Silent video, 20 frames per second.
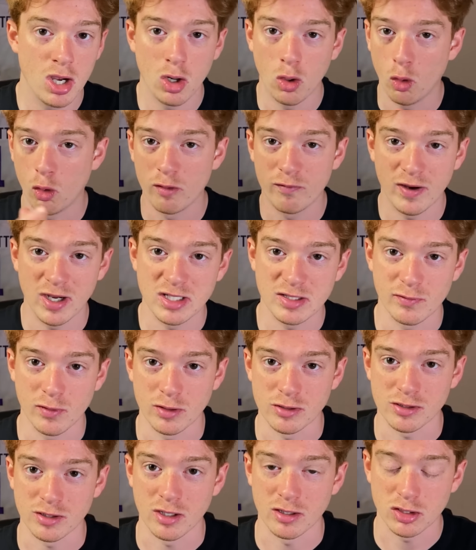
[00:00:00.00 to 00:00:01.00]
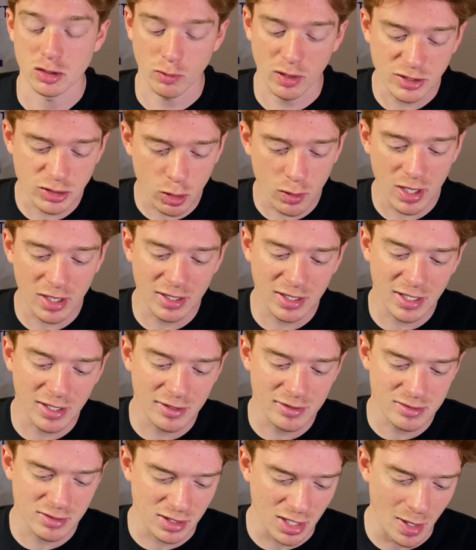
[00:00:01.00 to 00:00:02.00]
or vice versa. So let's go ahead and get
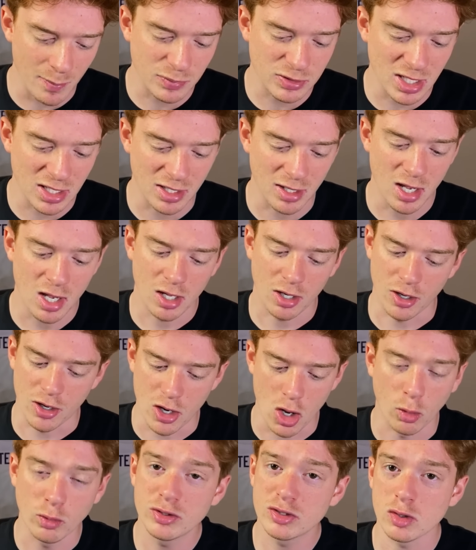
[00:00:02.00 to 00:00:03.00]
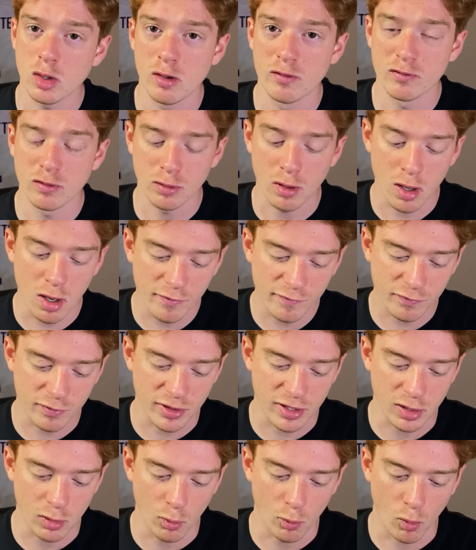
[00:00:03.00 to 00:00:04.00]
into the update notes overall for
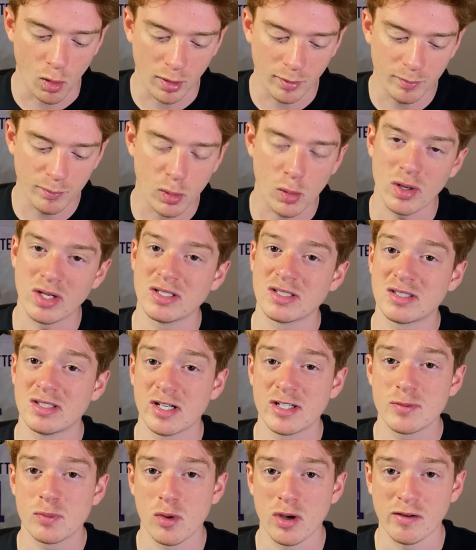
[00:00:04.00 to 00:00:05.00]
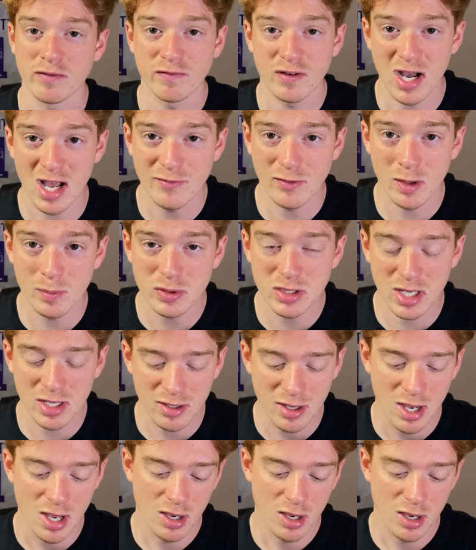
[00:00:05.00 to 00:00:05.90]
the 1.6.5 update